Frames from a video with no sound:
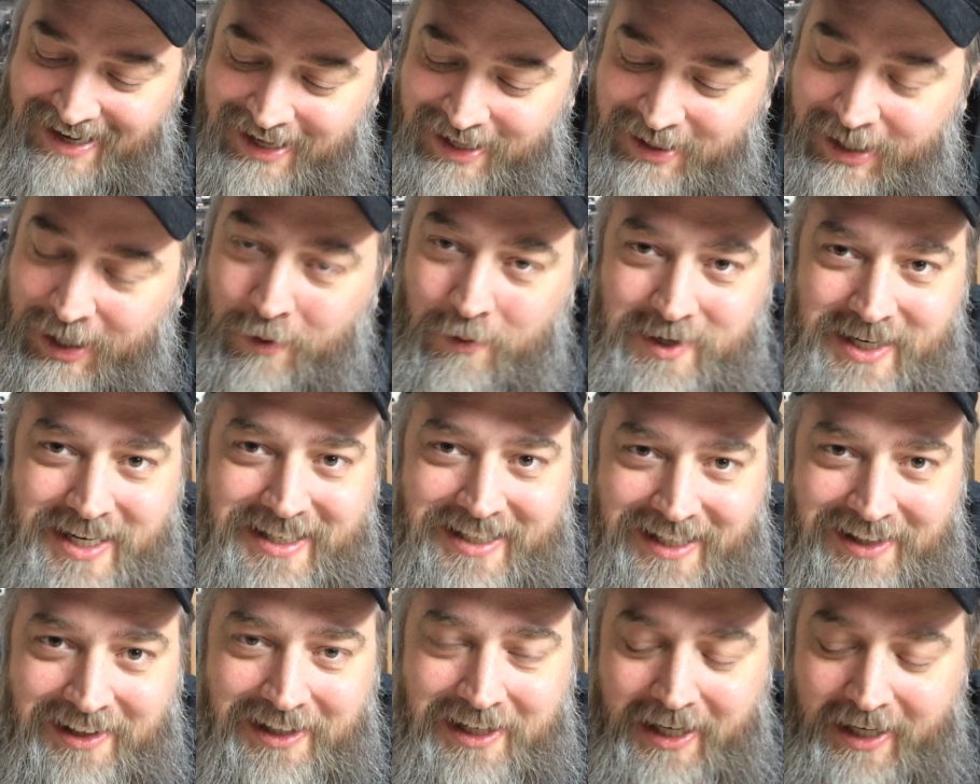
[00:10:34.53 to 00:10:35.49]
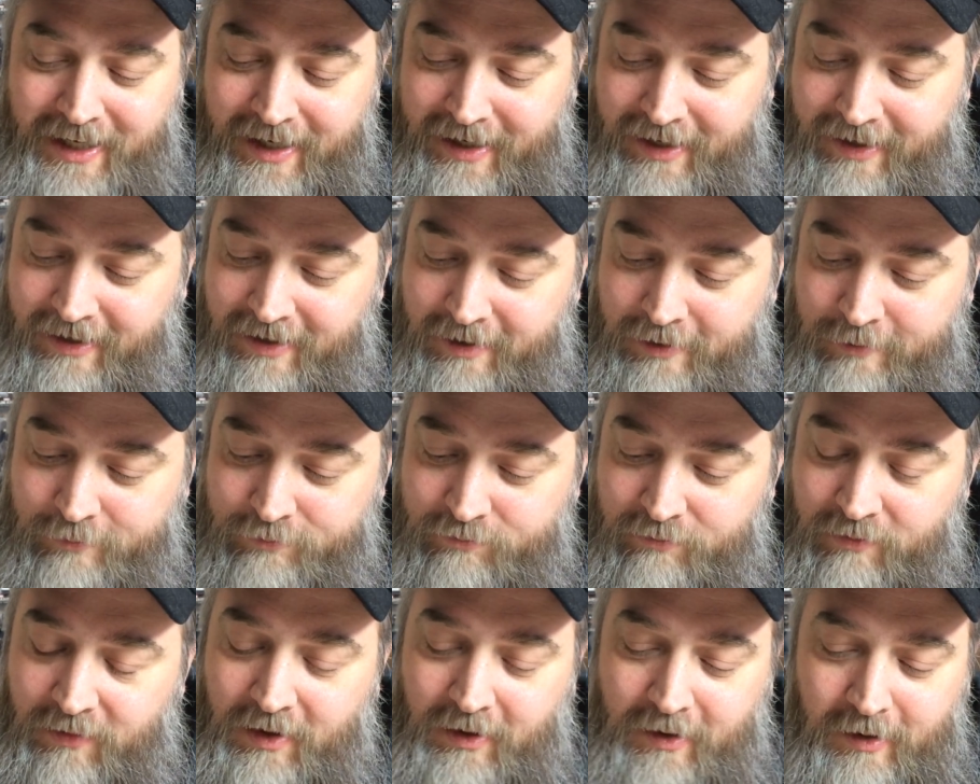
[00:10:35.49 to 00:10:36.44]
there was this little kid,
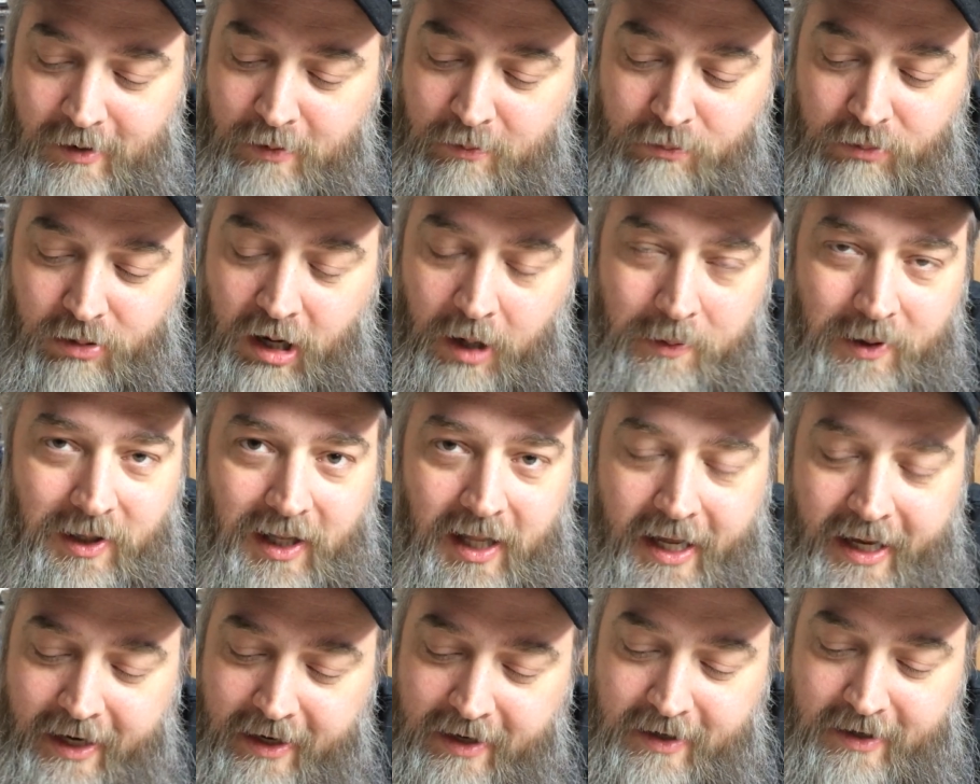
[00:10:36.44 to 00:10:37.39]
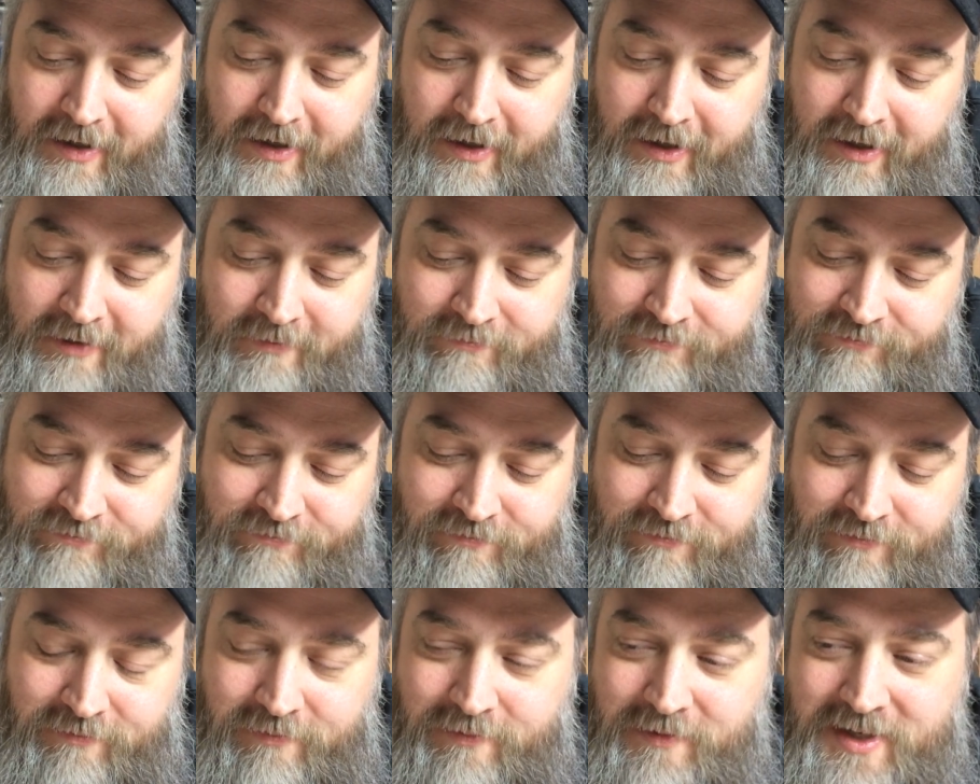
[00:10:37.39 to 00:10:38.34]
probably like uh,
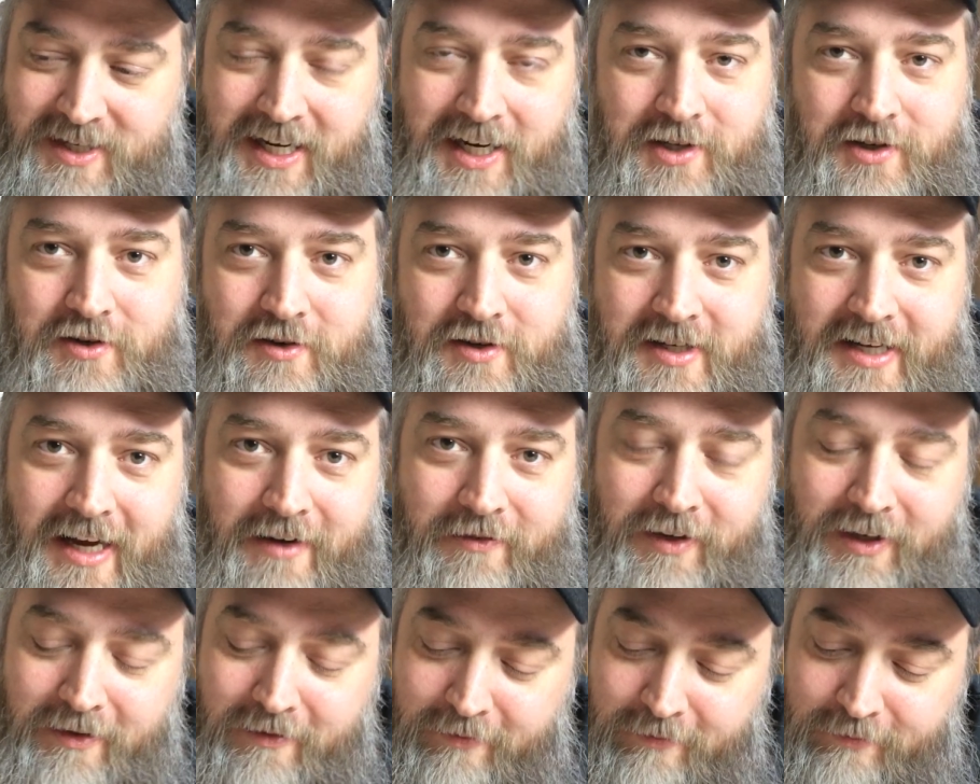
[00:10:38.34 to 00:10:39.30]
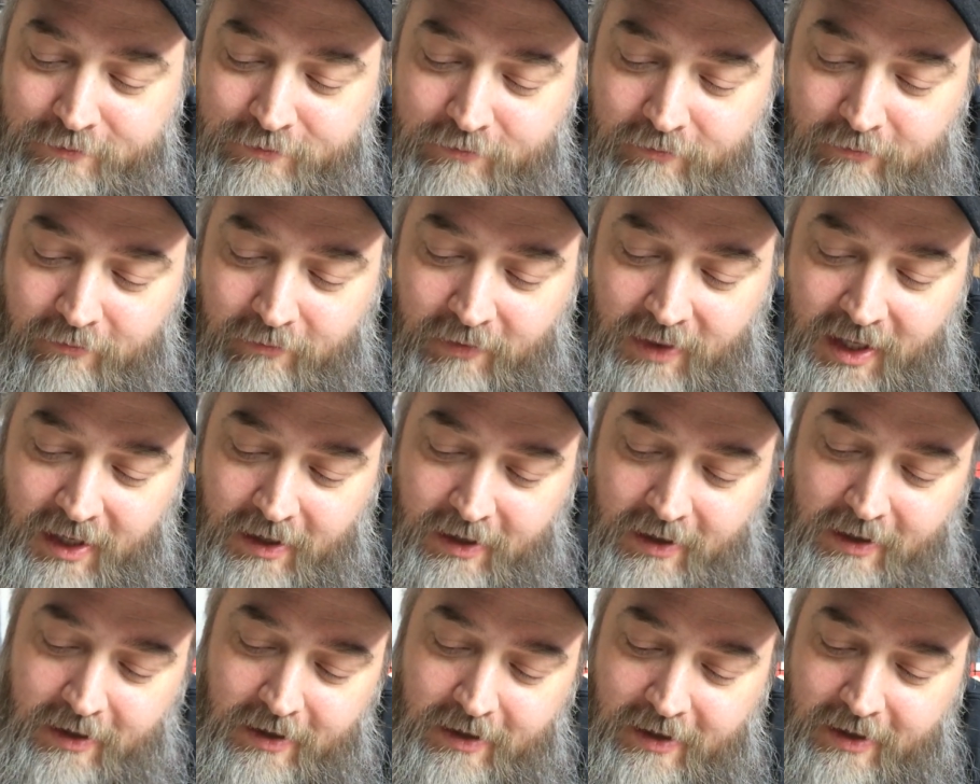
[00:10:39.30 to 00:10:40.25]
six or seven,
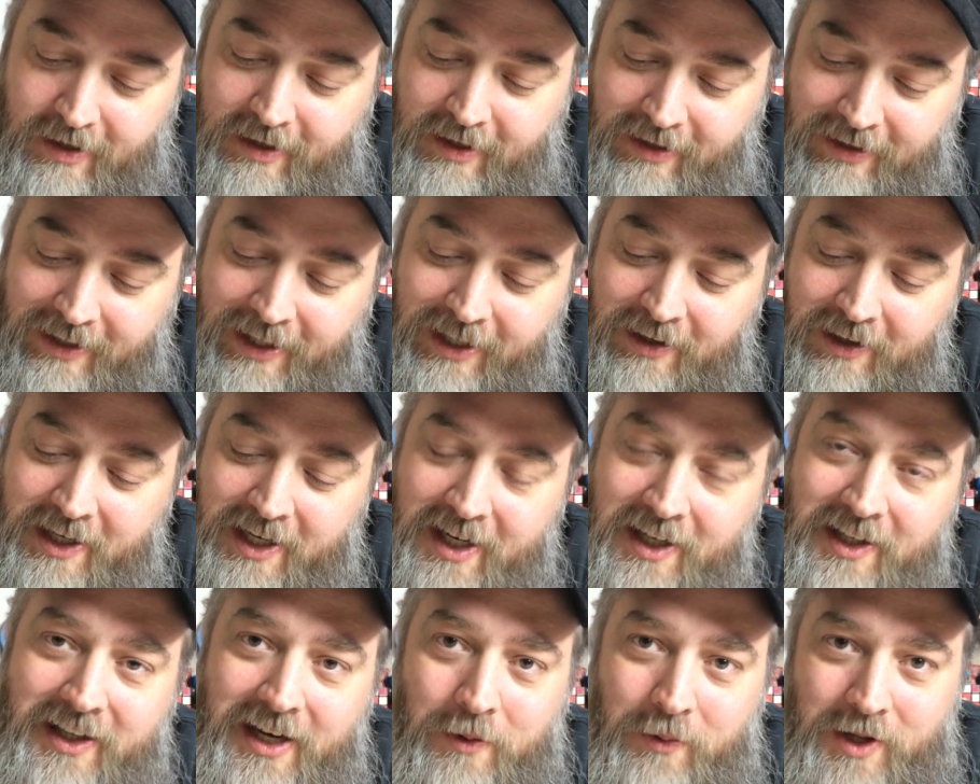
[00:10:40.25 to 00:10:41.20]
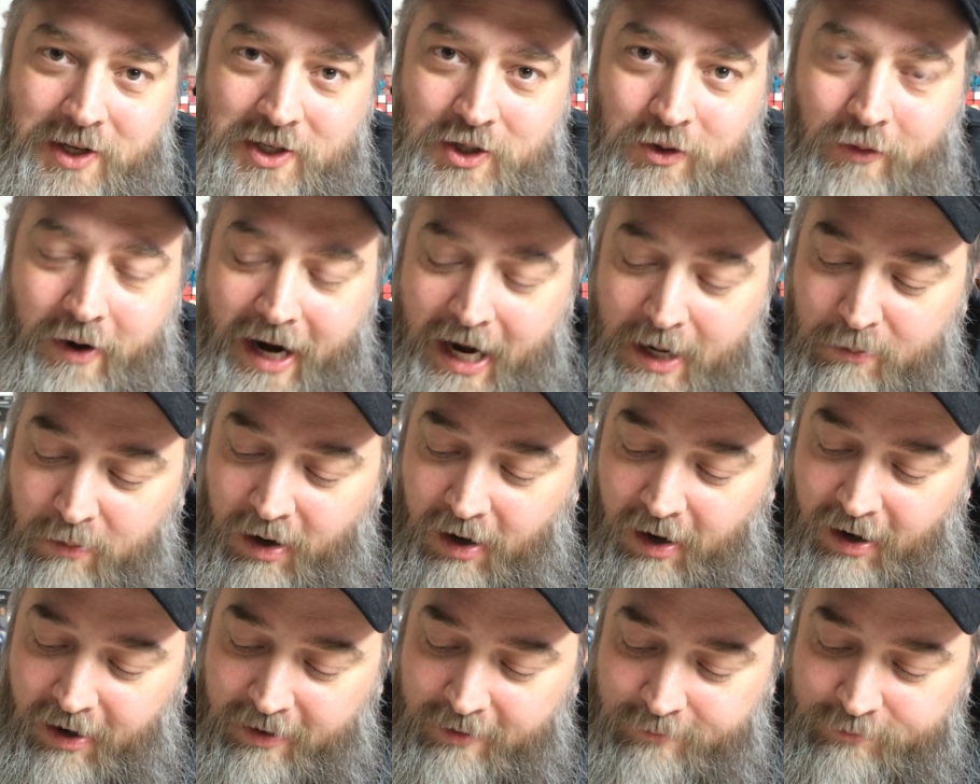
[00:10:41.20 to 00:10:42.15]
little kid there with his
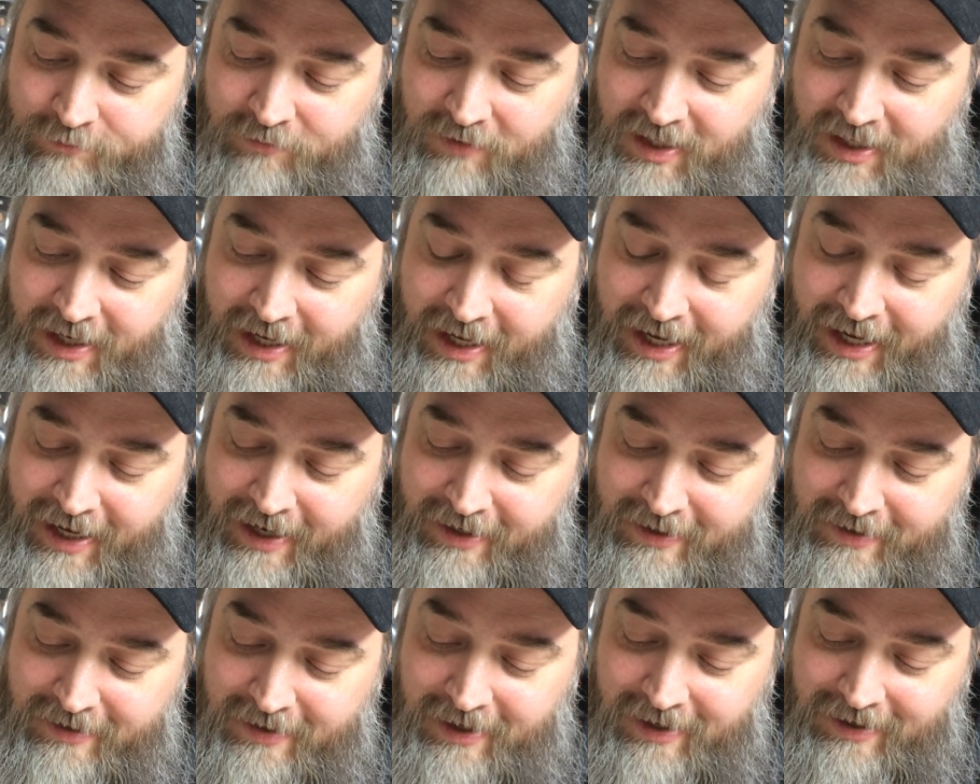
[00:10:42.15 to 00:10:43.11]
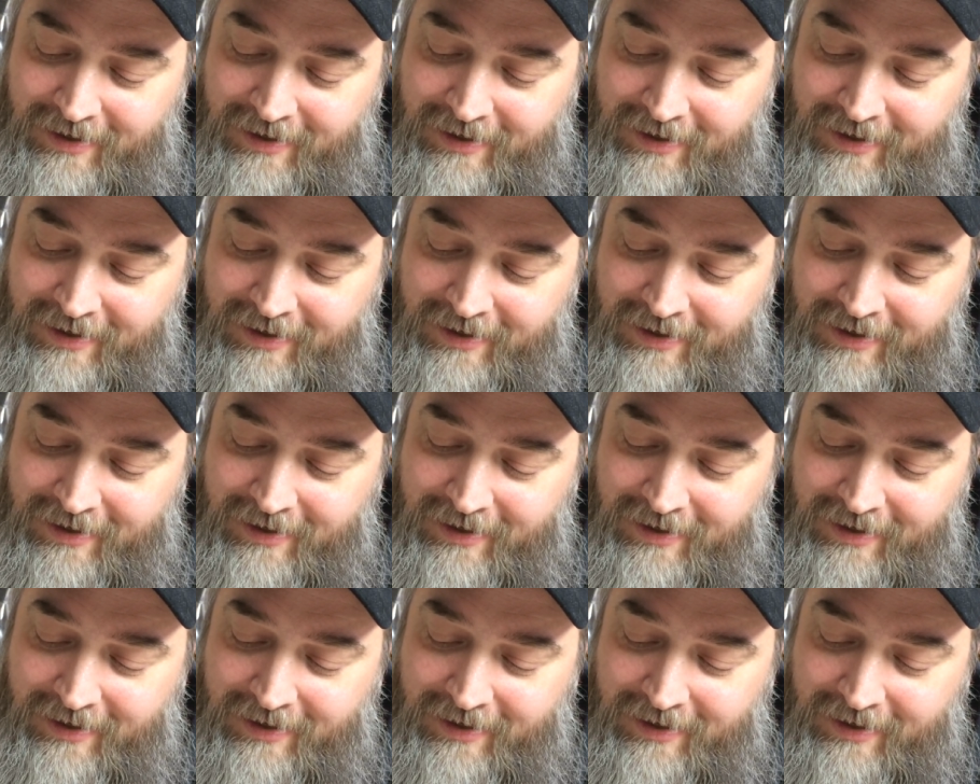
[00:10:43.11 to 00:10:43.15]
grandma, and